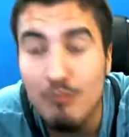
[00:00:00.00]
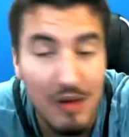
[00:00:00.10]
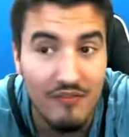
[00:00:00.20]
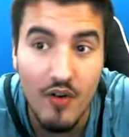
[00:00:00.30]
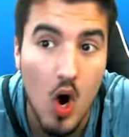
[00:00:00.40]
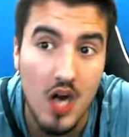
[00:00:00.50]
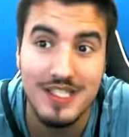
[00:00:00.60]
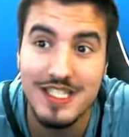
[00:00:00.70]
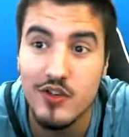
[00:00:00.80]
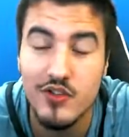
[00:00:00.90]
My faux
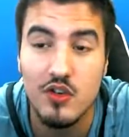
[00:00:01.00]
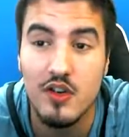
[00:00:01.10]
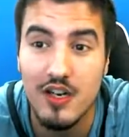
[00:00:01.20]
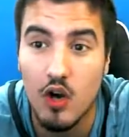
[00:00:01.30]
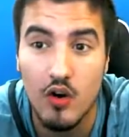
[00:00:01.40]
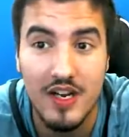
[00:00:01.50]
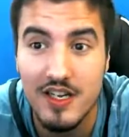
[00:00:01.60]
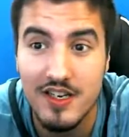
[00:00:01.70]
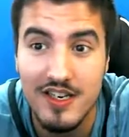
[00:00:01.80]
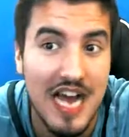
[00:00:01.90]
hawk skills are are in
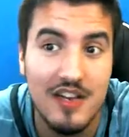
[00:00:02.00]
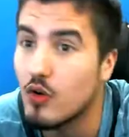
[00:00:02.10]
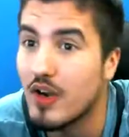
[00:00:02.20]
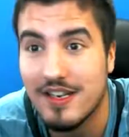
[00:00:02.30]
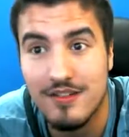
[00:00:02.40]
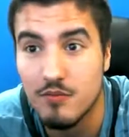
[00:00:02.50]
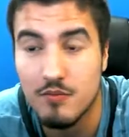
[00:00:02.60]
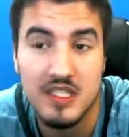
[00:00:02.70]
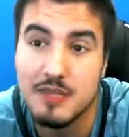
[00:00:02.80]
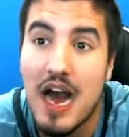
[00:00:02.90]
a not great
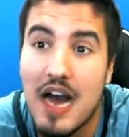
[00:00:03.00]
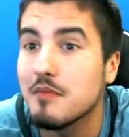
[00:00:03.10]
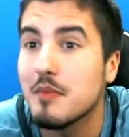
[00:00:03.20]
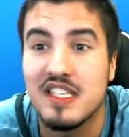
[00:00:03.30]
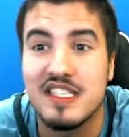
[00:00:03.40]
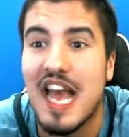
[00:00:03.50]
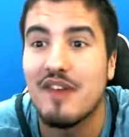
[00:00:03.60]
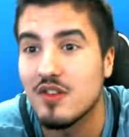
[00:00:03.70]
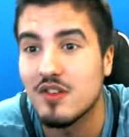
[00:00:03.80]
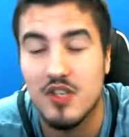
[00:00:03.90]
spot because I
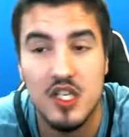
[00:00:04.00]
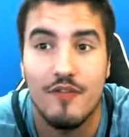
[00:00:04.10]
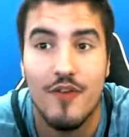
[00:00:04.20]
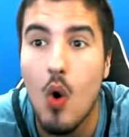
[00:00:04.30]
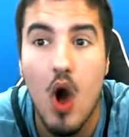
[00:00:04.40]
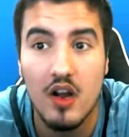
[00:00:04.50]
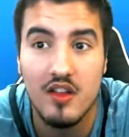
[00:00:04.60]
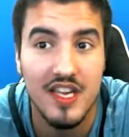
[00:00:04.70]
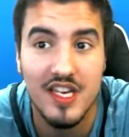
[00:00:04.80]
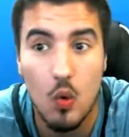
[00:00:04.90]
haven't done the faux hawk
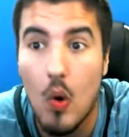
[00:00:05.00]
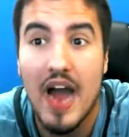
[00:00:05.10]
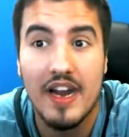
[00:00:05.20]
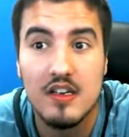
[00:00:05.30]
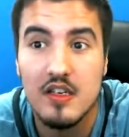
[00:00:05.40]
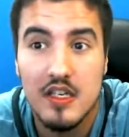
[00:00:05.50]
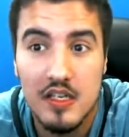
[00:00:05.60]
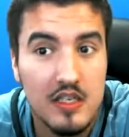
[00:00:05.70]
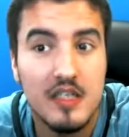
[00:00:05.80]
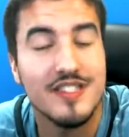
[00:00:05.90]
thing in a while.
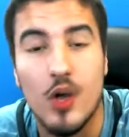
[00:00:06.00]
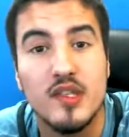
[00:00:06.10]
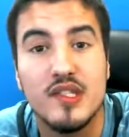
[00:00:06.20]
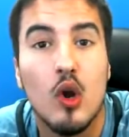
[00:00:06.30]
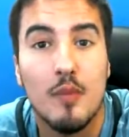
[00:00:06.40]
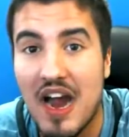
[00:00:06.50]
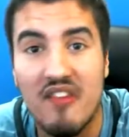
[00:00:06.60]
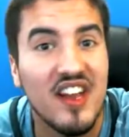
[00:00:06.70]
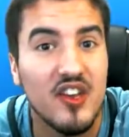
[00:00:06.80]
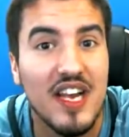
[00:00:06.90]
That's a whole story
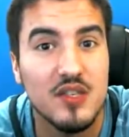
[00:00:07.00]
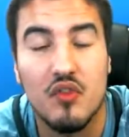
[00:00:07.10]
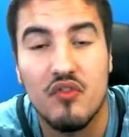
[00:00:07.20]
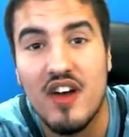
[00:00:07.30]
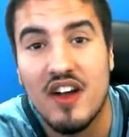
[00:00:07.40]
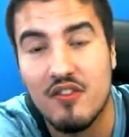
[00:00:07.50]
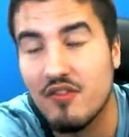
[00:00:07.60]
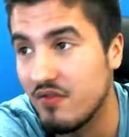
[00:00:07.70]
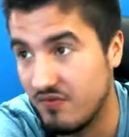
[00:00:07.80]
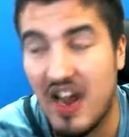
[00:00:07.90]
behind that. You guys will fi
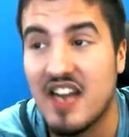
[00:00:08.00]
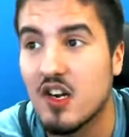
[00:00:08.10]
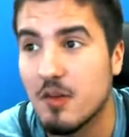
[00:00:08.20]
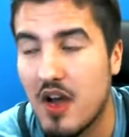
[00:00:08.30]
find out